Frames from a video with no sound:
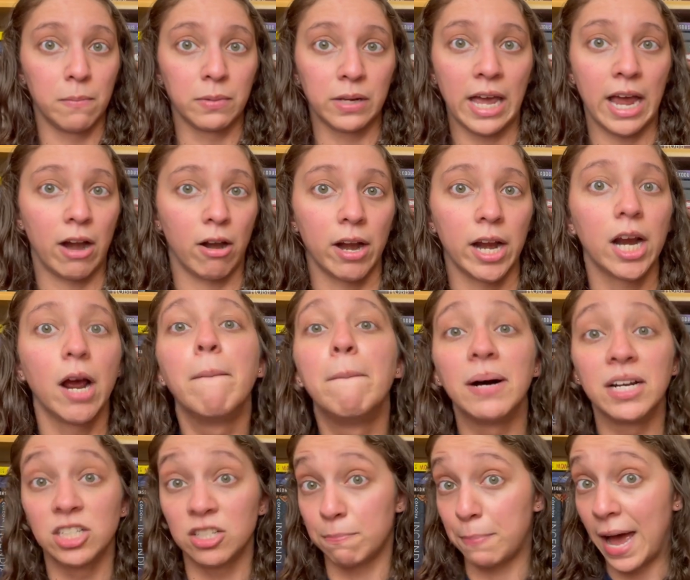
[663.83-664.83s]
carrying a
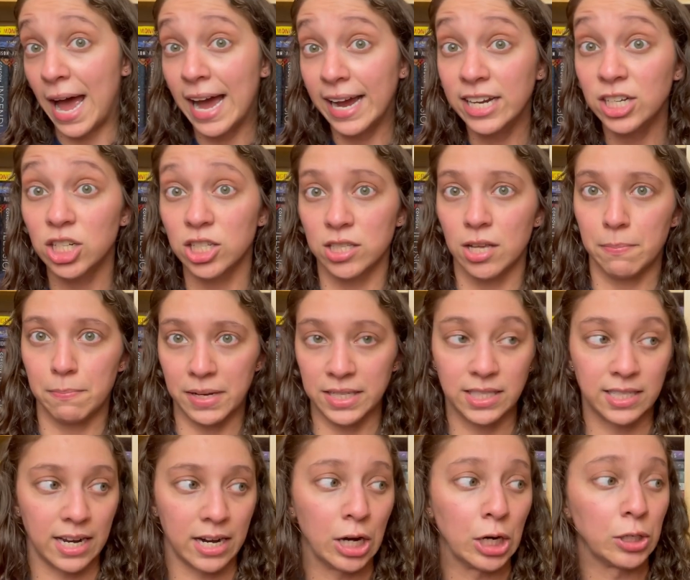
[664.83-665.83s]
bunch of packages up my
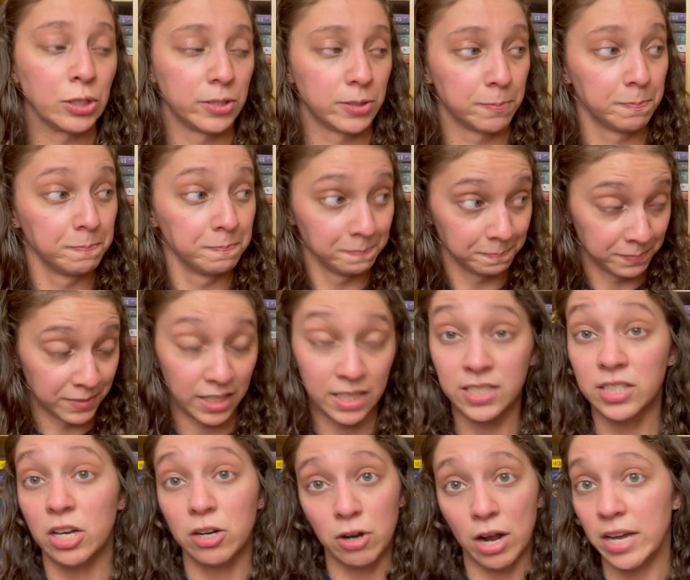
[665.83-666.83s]
stairs
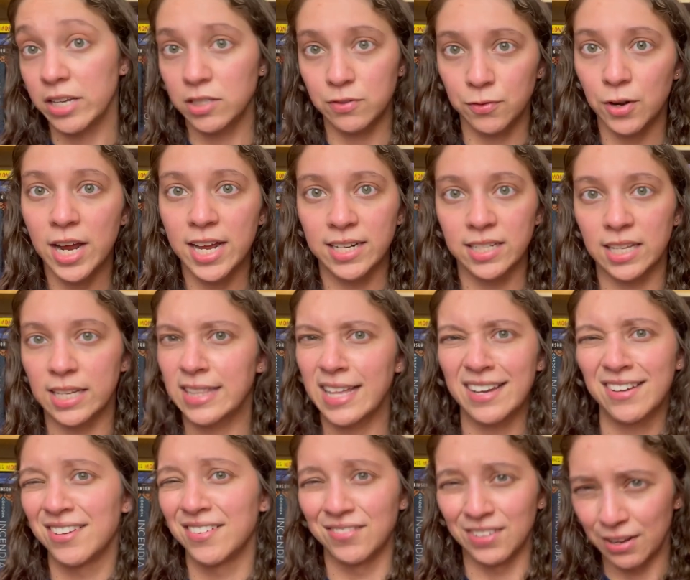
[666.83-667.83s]
because they're nice friends. Like, they
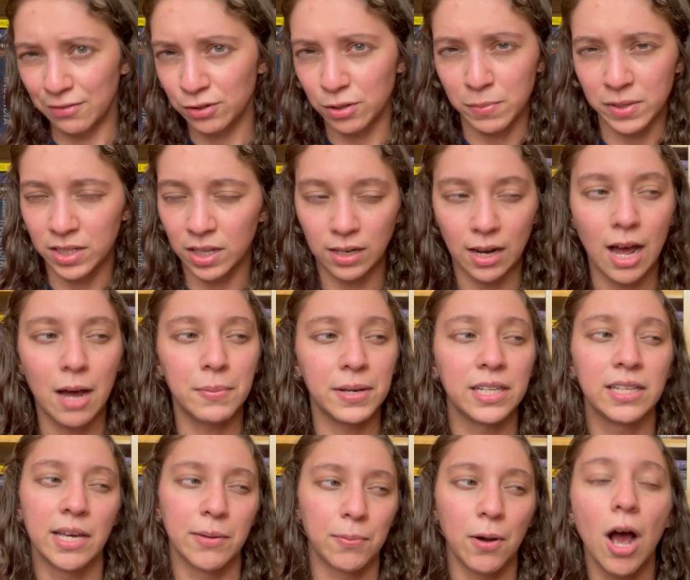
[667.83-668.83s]
could have left them in the lobby
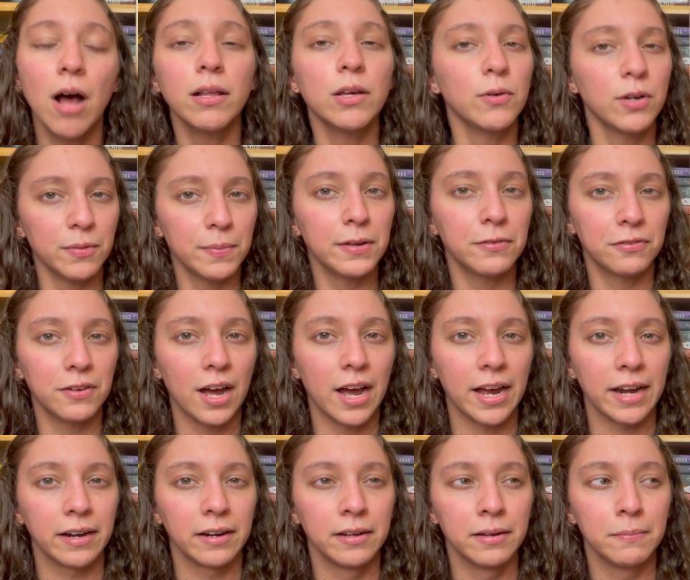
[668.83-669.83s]
and they probably would have been
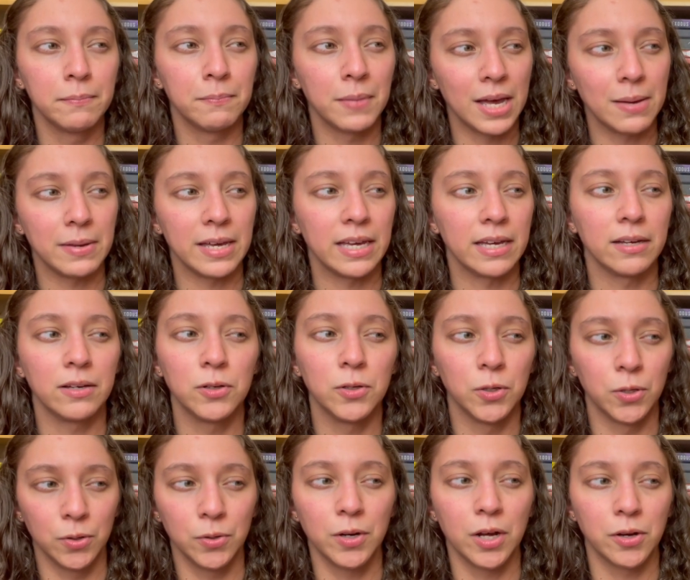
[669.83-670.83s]
fine. Maybe,
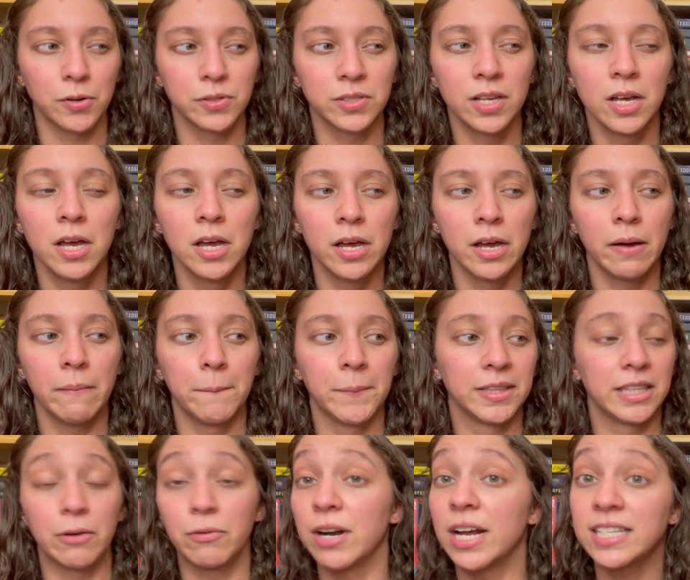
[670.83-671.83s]
who knows? But
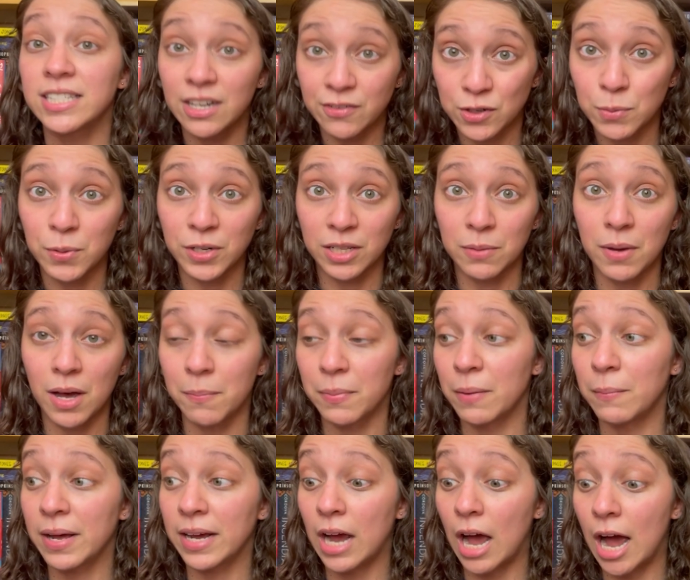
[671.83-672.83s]
they were nice enough to bring them up. And
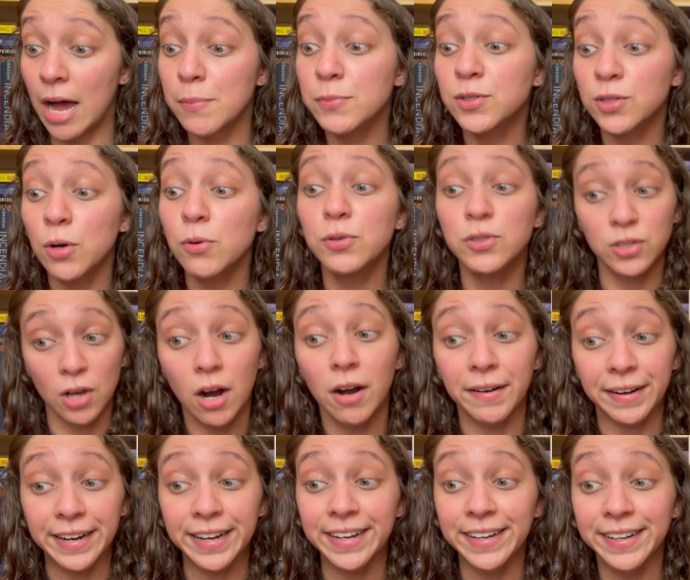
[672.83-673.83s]
I'm like, I'm so
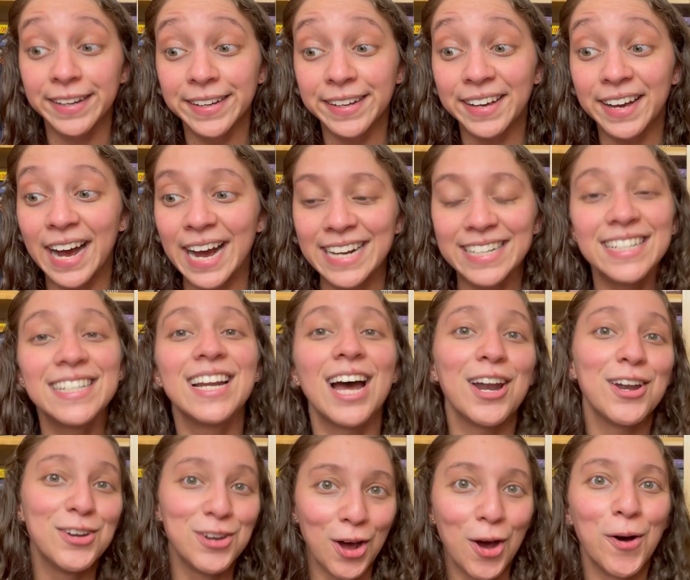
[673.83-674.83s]
sorry. I did
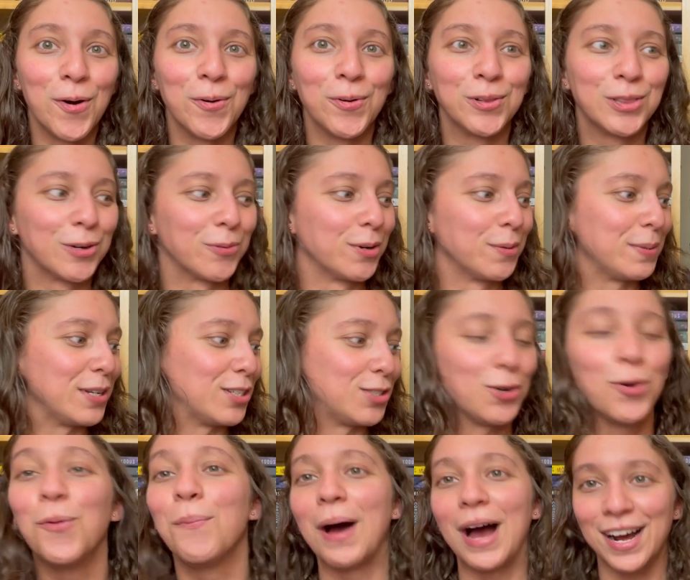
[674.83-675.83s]
not know there would be
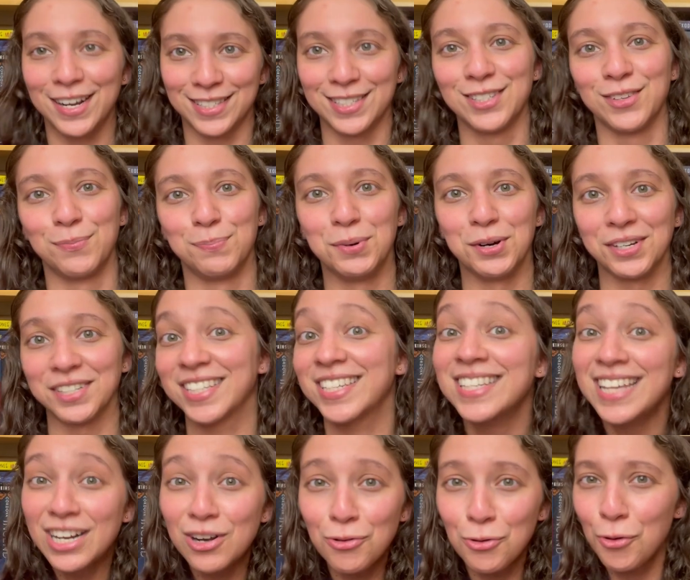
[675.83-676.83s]
two boxes of books because
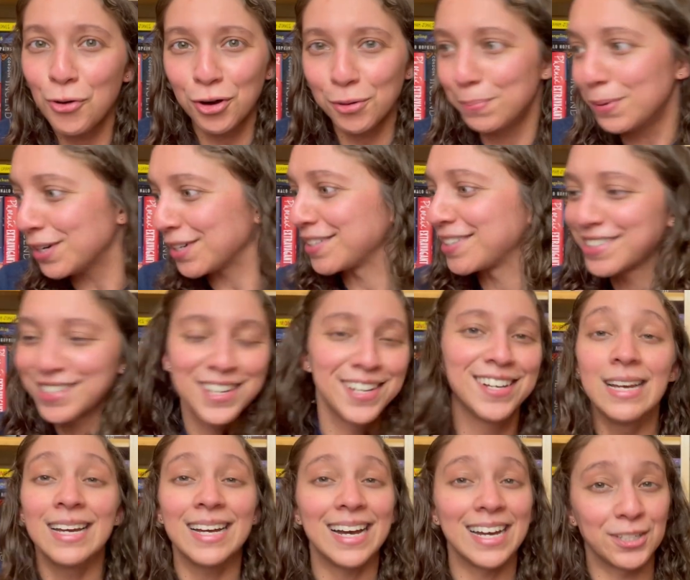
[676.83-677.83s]
I don't order books.
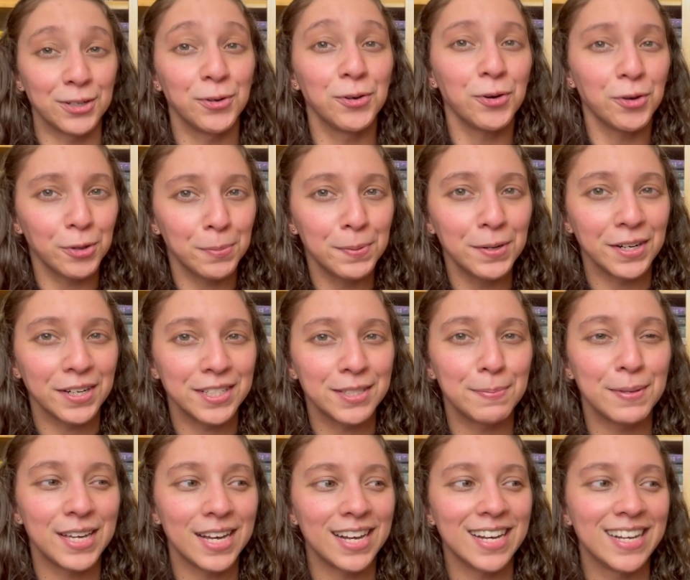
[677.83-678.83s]
I don't order books
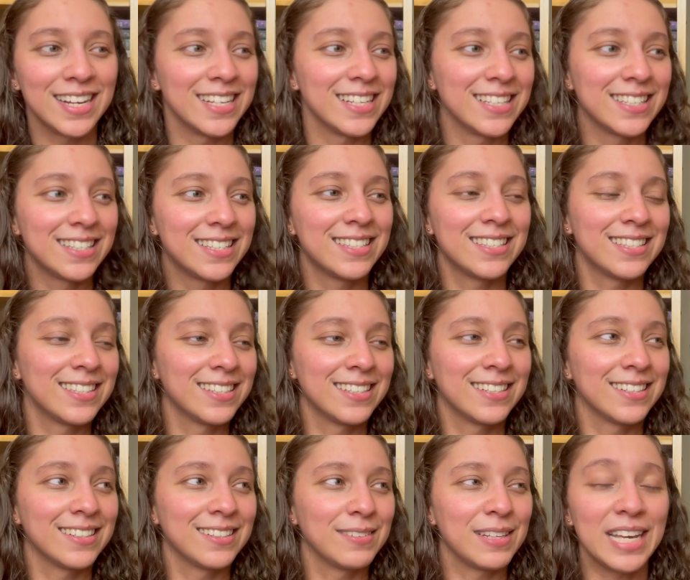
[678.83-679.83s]
because
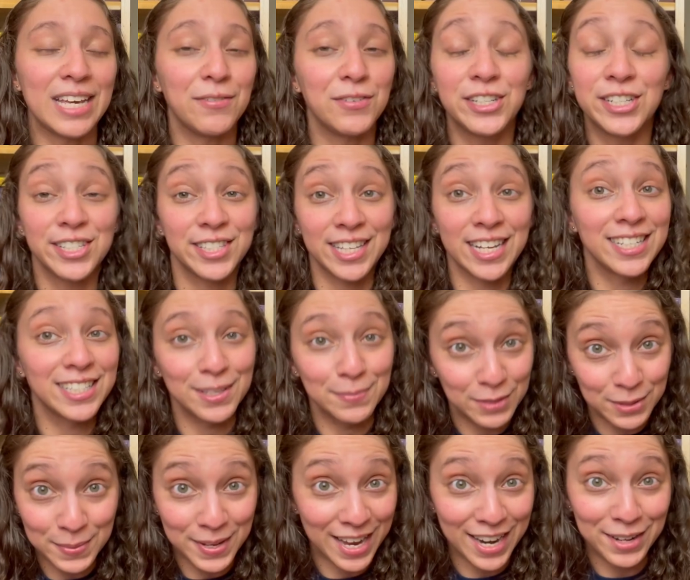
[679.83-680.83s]
Evie just sends them
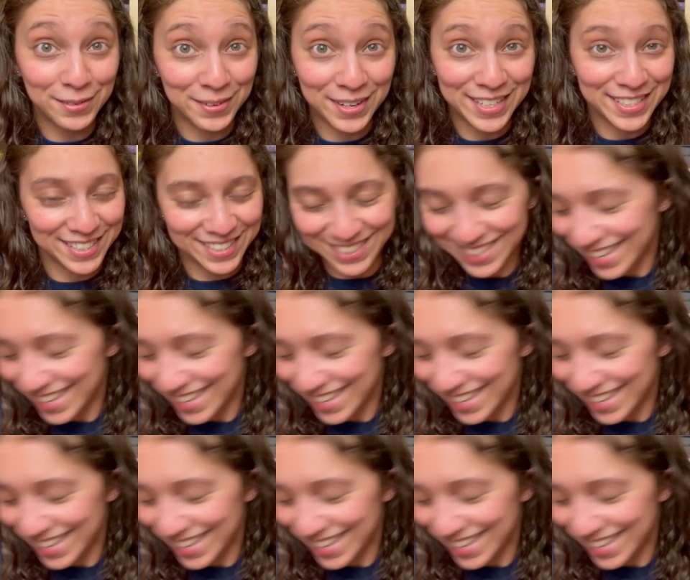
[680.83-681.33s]
to me anyways.